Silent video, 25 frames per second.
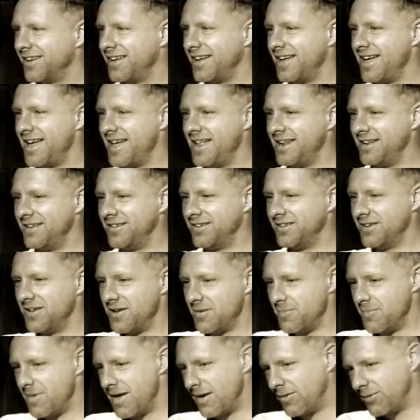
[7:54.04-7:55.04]
and
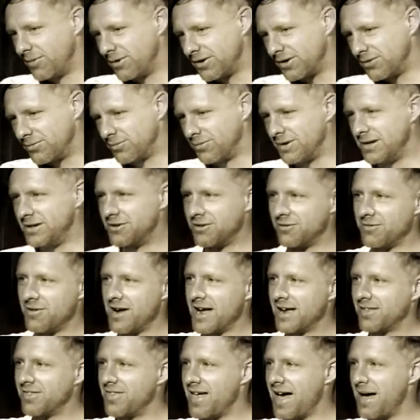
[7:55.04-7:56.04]
maybe we could
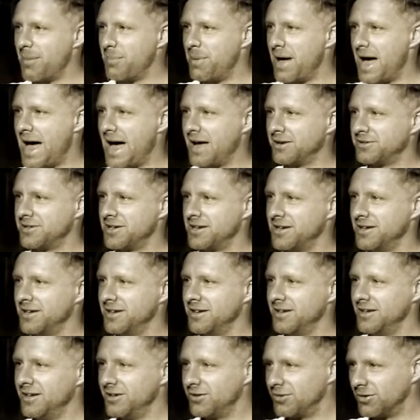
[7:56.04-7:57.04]
redirect that passion
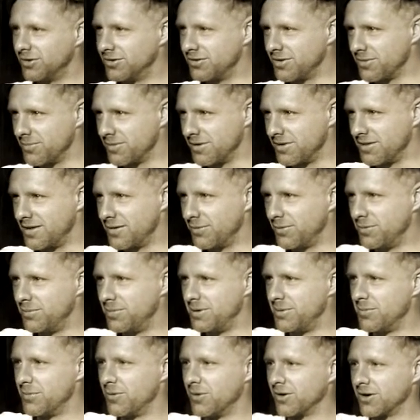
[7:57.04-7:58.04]
towards something that would
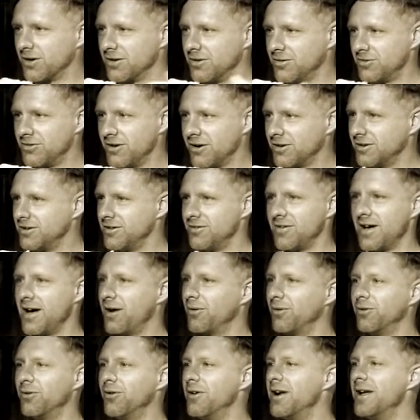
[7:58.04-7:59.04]
be more constructive.
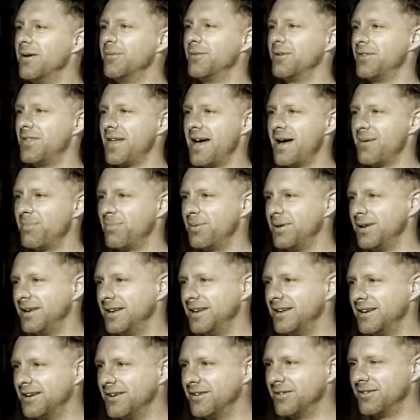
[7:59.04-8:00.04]
How great would that be,
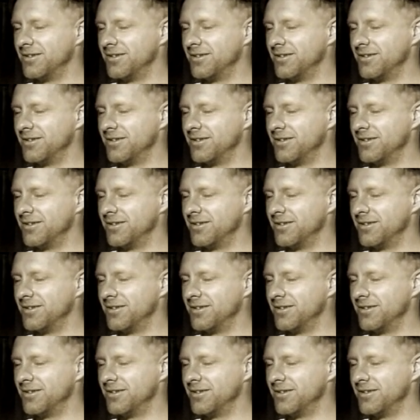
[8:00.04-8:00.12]
you know?